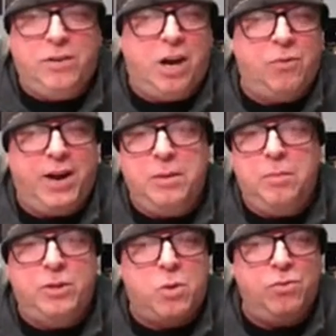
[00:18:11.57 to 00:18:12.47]
kind of random.
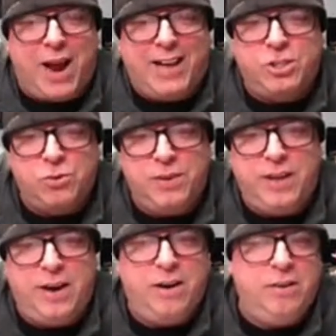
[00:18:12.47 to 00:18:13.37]
That's why rats are in
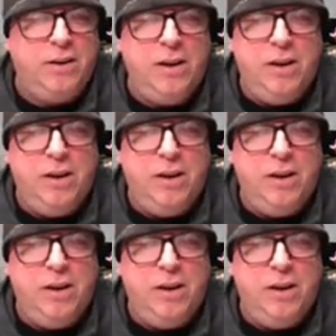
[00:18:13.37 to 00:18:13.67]
there.